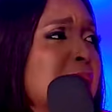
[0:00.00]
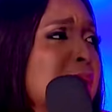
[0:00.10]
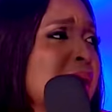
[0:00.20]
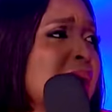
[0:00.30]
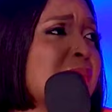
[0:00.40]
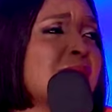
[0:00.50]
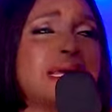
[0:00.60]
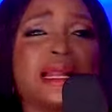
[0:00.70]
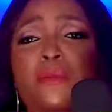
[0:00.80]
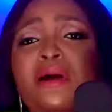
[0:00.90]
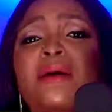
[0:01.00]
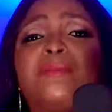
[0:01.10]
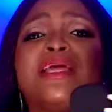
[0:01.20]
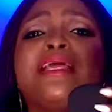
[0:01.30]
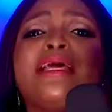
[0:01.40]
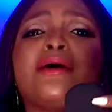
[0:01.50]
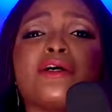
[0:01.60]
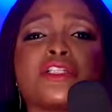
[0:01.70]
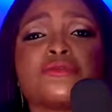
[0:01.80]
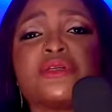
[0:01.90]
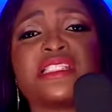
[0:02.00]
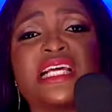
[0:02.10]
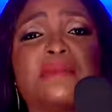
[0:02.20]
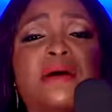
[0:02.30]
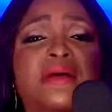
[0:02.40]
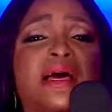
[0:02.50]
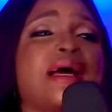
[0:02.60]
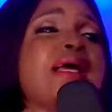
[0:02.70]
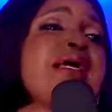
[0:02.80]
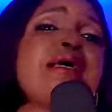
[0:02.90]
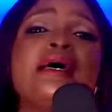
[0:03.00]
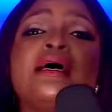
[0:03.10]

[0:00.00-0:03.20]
mommy and a boy, a pinky, or sweetie, mommy and a gay,